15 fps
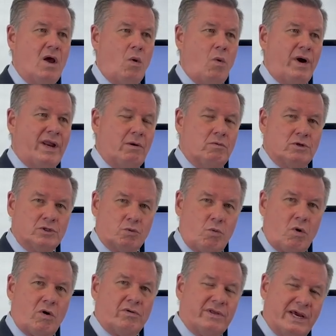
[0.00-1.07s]
what it was
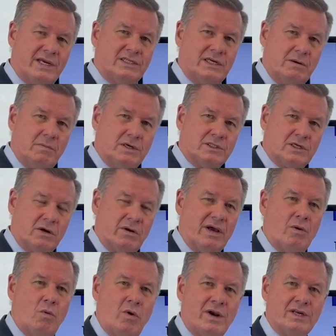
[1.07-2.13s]
worth 18 months ago
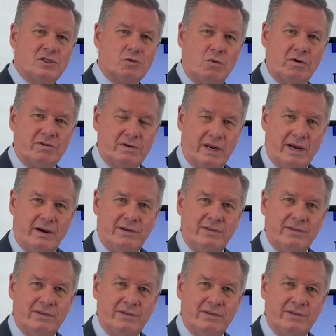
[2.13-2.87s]
and what it's worth now.